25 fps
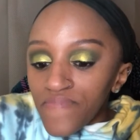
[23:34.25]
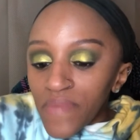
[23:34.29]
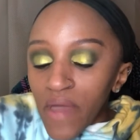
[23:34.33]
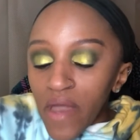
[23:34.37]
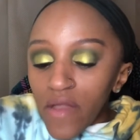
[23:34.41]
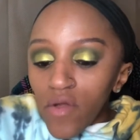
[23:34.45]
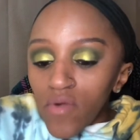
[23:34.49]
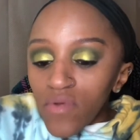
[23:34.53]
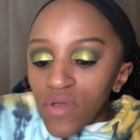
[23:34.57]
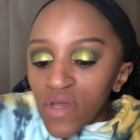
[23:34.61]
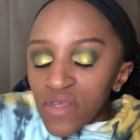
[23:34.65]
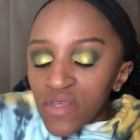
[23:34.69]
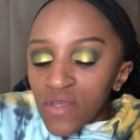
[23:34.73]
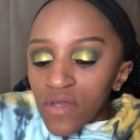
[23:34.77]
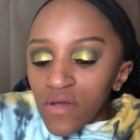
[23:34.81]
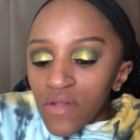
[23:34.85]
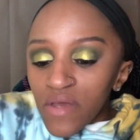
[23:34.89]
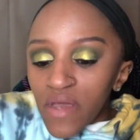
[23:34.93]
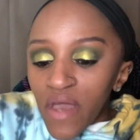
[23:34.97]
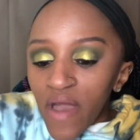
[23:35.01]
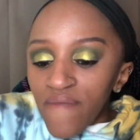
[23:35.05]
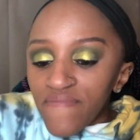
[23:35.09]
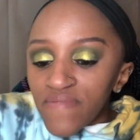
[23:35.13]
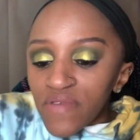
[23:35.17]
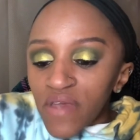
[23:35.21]
I don't necessarily
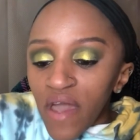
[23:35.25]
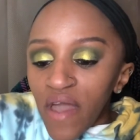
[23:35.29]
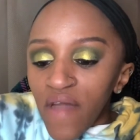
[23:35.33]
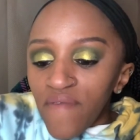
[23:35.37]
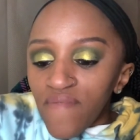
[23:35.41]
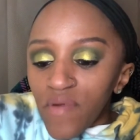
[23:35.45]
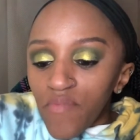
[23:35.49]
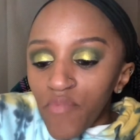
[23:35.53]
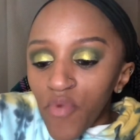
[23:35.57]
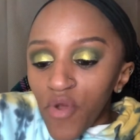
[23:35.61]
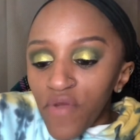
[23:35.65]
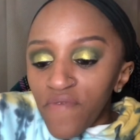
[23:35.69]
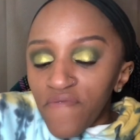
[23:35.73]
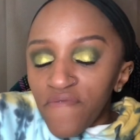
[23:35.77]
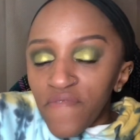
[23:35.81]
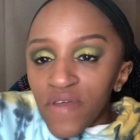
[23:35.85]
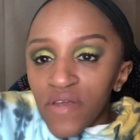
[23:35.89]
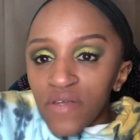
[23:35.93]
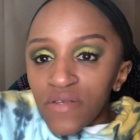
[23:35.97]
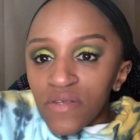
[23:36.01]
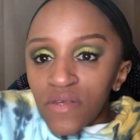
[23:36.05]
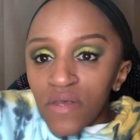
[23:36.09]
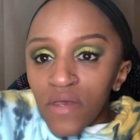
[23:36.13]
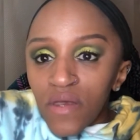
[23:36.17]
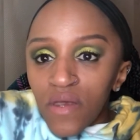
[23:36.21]
have to have it
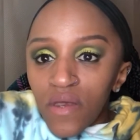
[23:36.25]
perfect